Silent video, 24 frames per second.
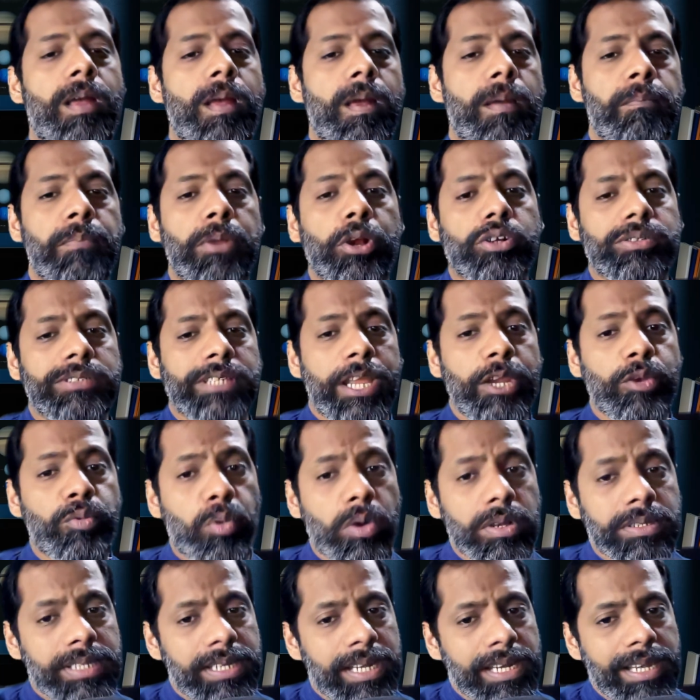Because it
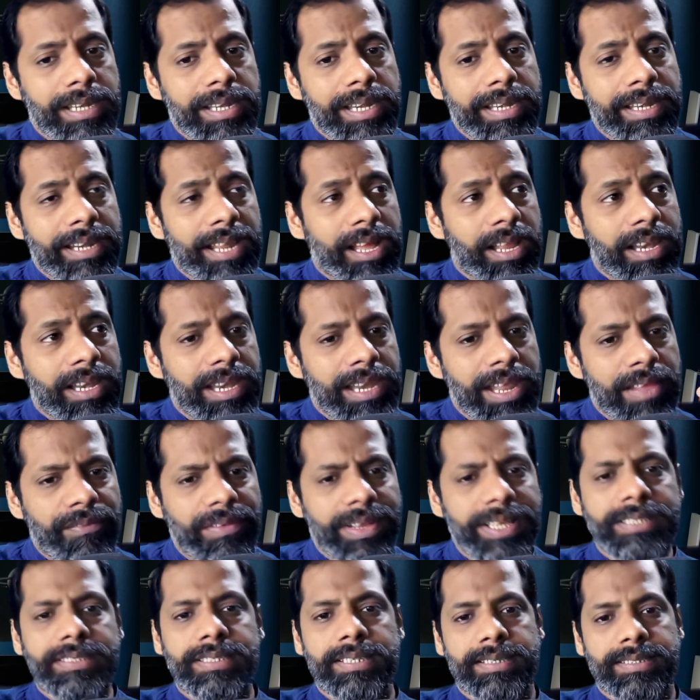wasn't a living
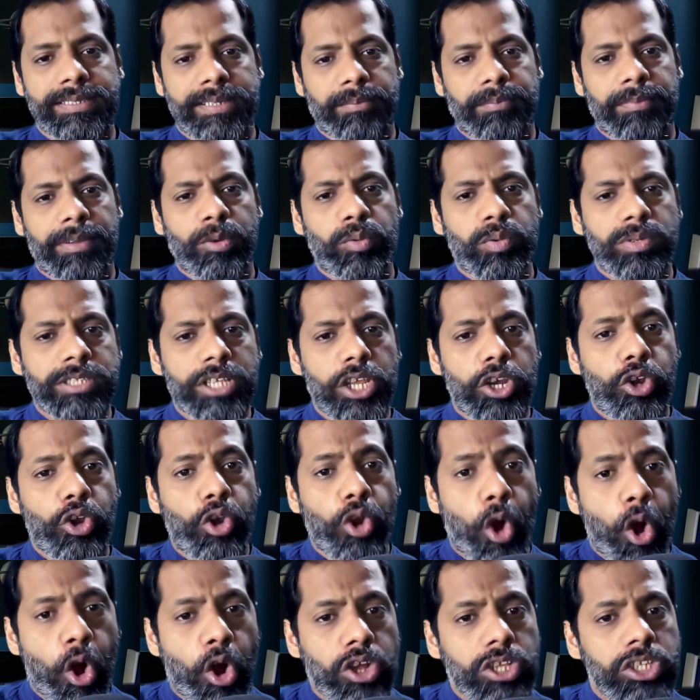system. It was a
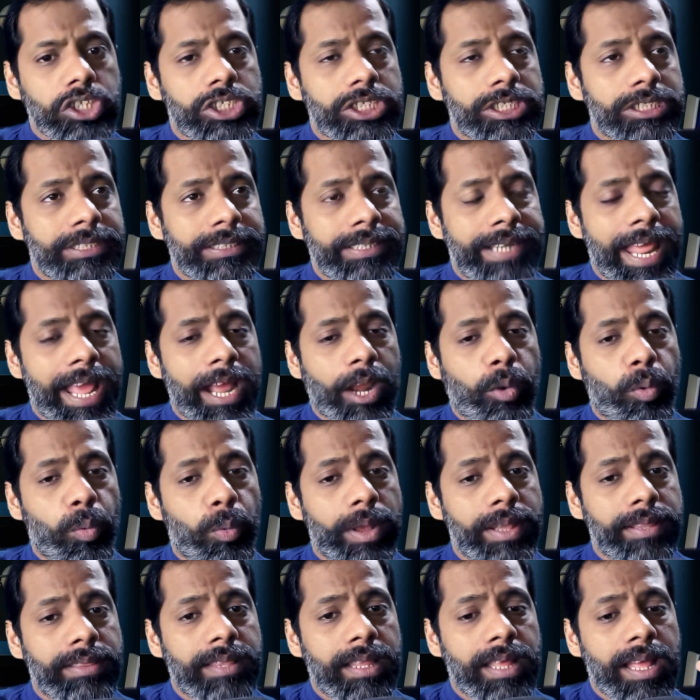launch deck
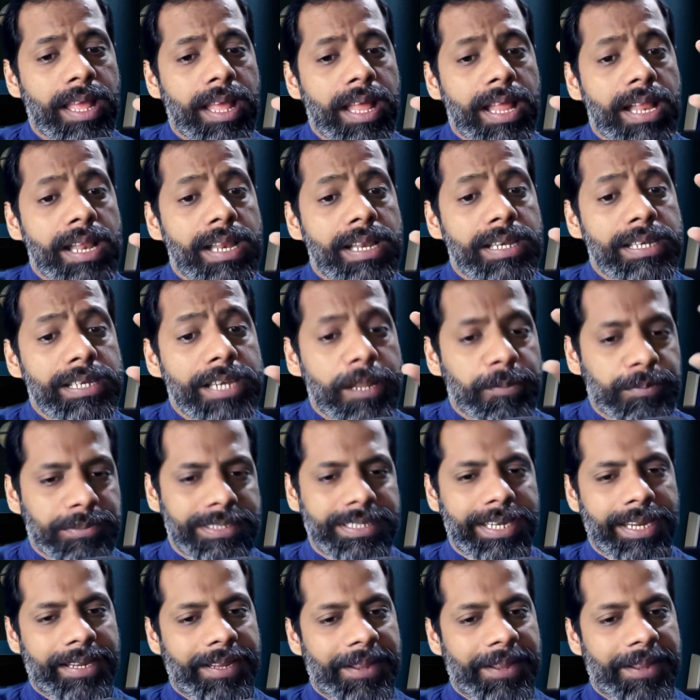with lipstick.